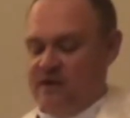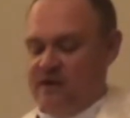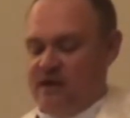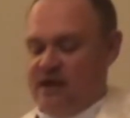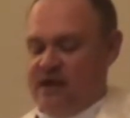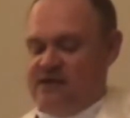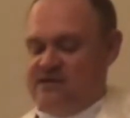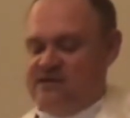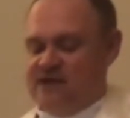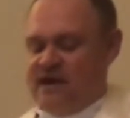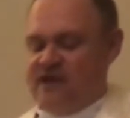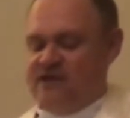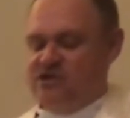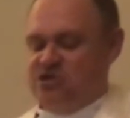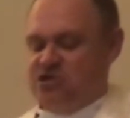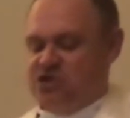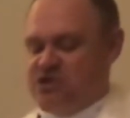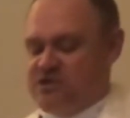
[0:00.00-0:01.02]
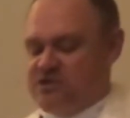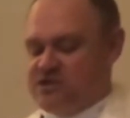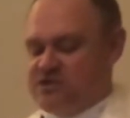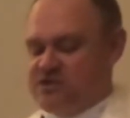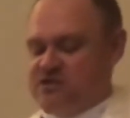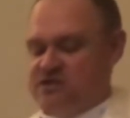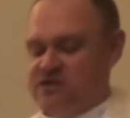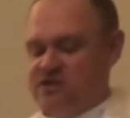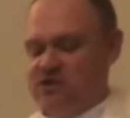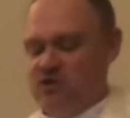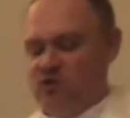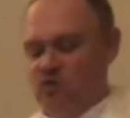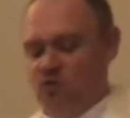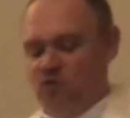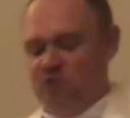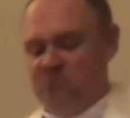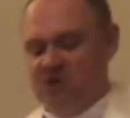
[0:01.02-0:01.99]
A dead Jesus
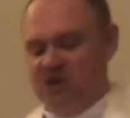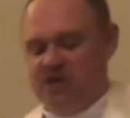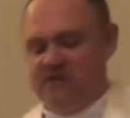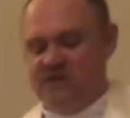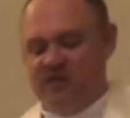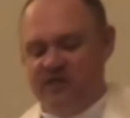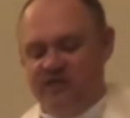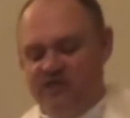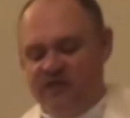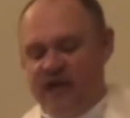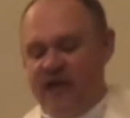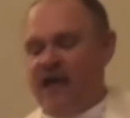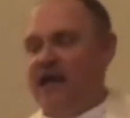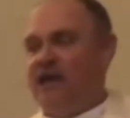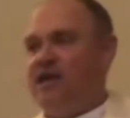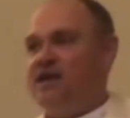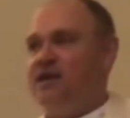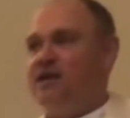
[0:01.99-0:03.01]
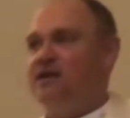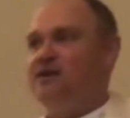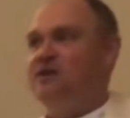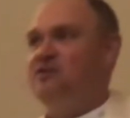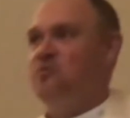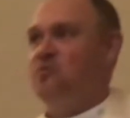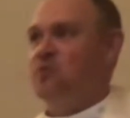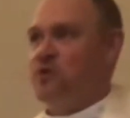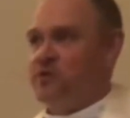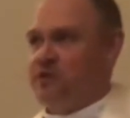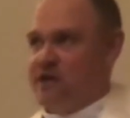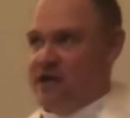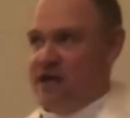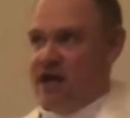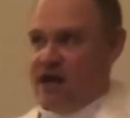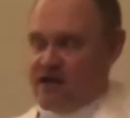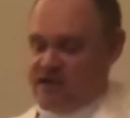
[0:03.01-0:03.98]
would mean that they were the
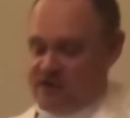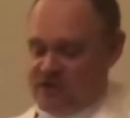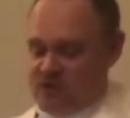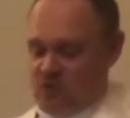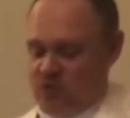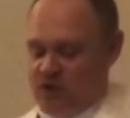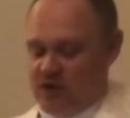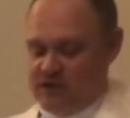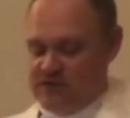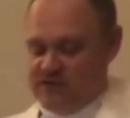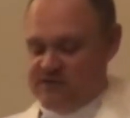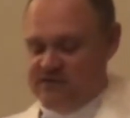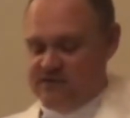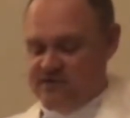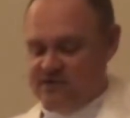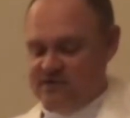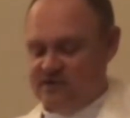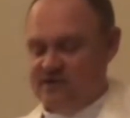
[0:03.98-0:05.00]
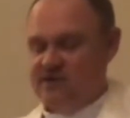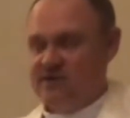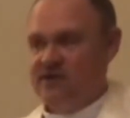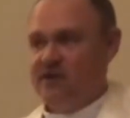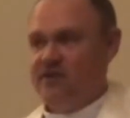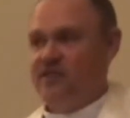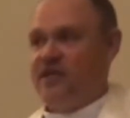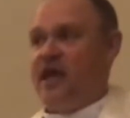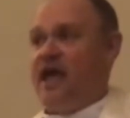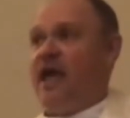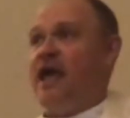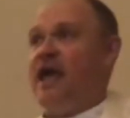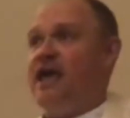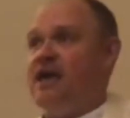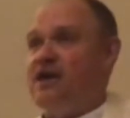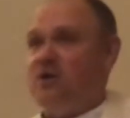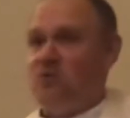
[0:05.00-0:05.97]
godly ones.
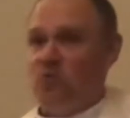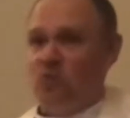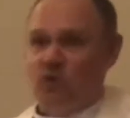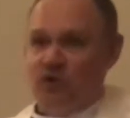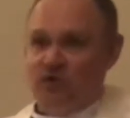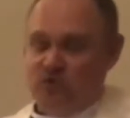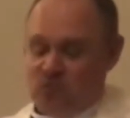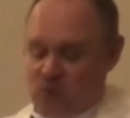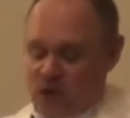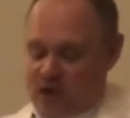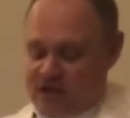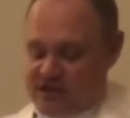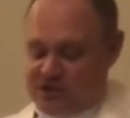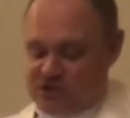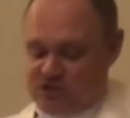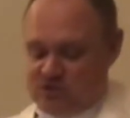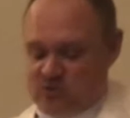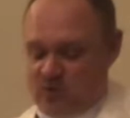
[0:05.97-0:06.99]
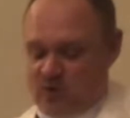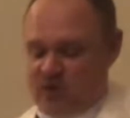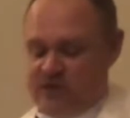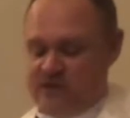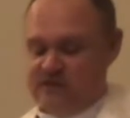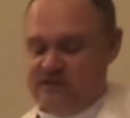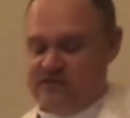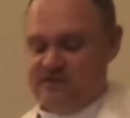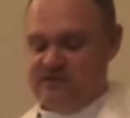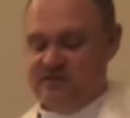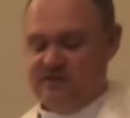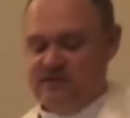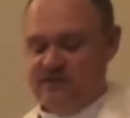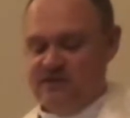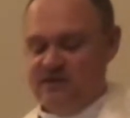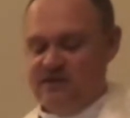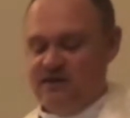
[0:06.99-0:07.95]
They were the righteous ones.
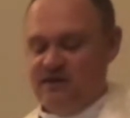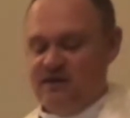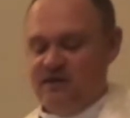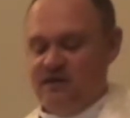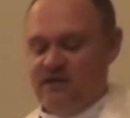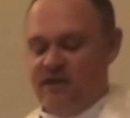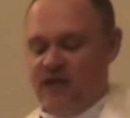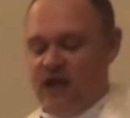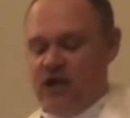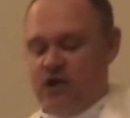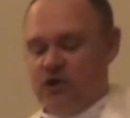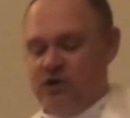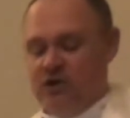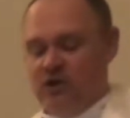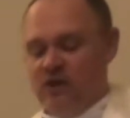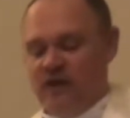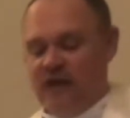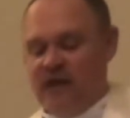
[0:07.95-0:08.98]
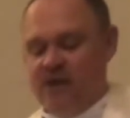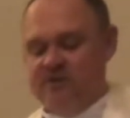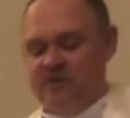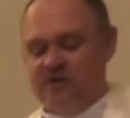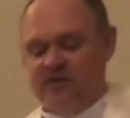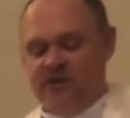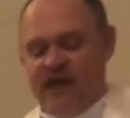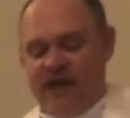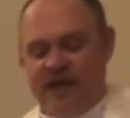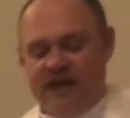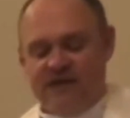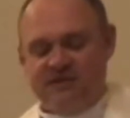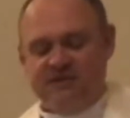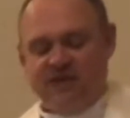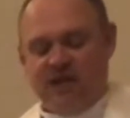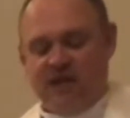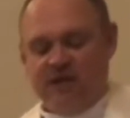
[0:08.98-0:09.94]
They could claim that they
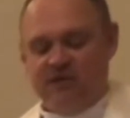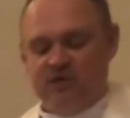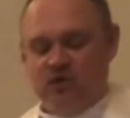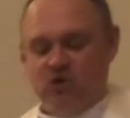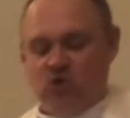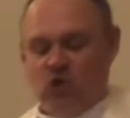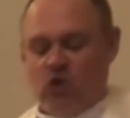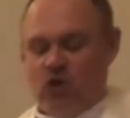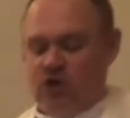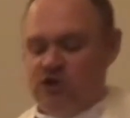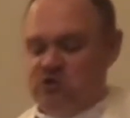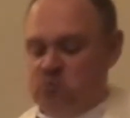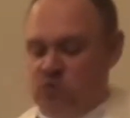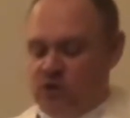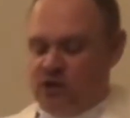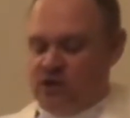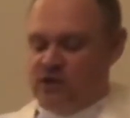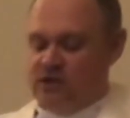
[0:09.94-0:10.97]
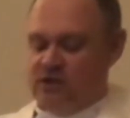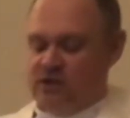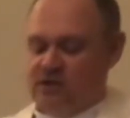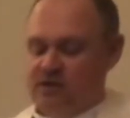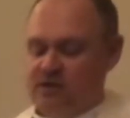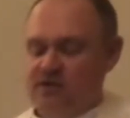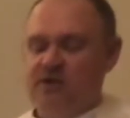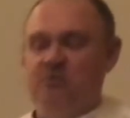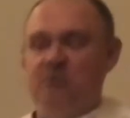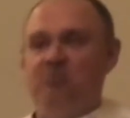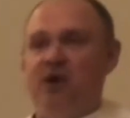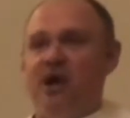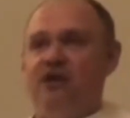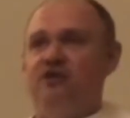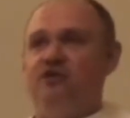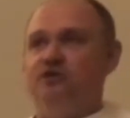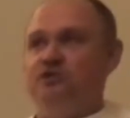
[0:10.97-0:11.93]
had done the Lord's will
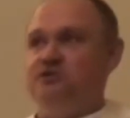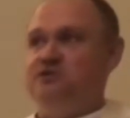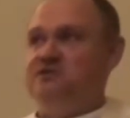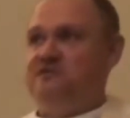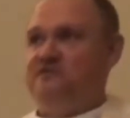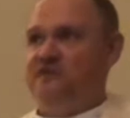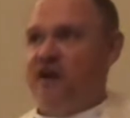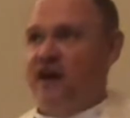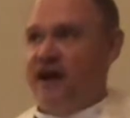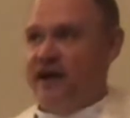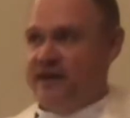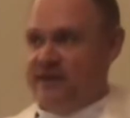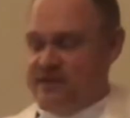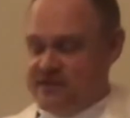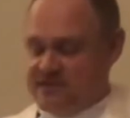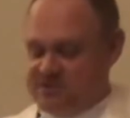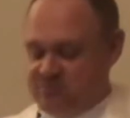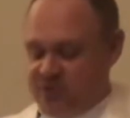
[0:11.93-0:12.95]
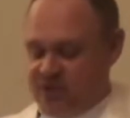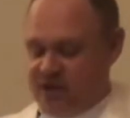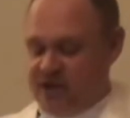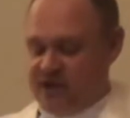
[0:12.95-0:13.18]
by crucifying this man.